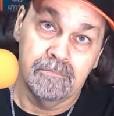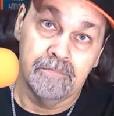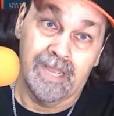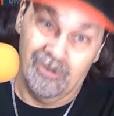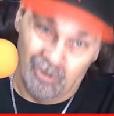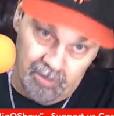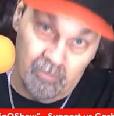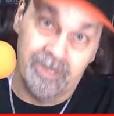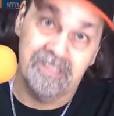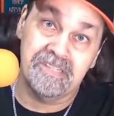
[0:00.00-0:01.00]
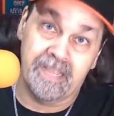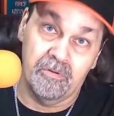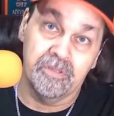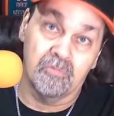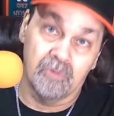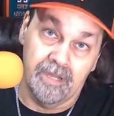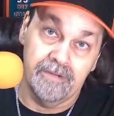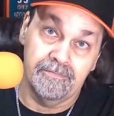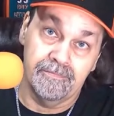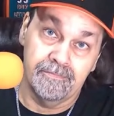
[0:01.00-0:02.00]
and knowing when to stay with the
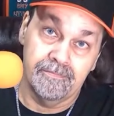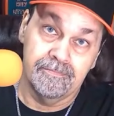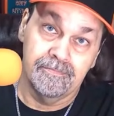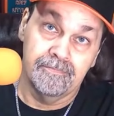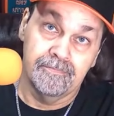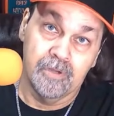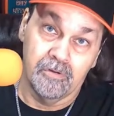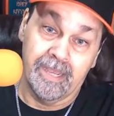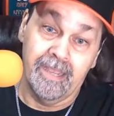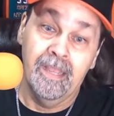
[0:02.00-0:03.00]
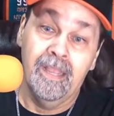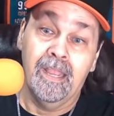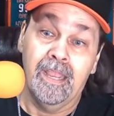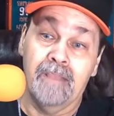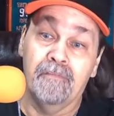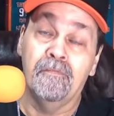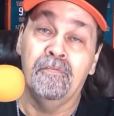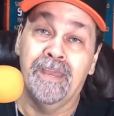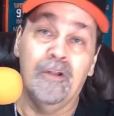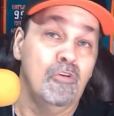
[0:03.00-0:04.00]
run. Okay. If
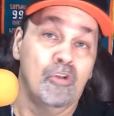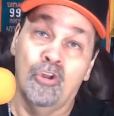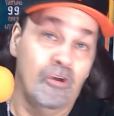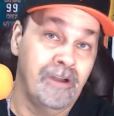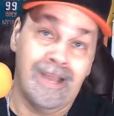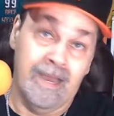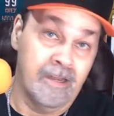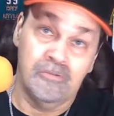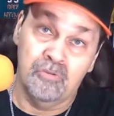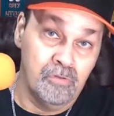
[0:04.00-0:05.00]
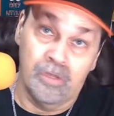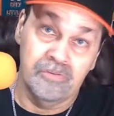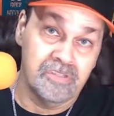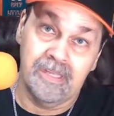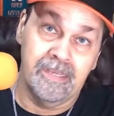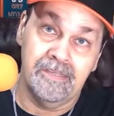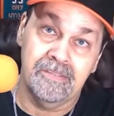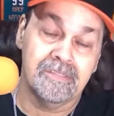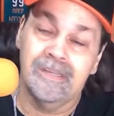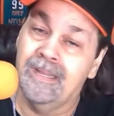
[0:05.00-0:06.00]
they don't learn how to do those
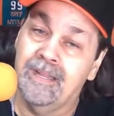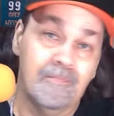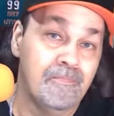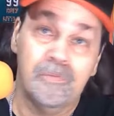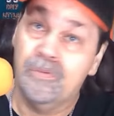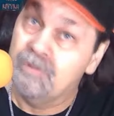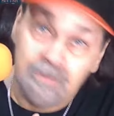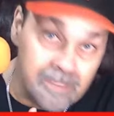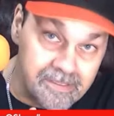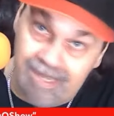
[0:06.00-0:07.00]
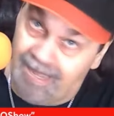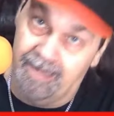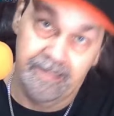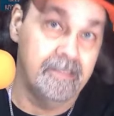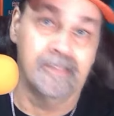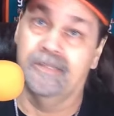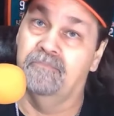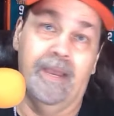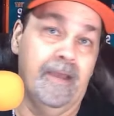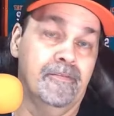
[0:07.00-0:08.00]
things, the talent doesn't
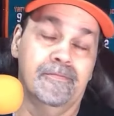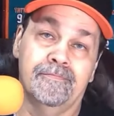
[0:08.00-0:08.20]
matter.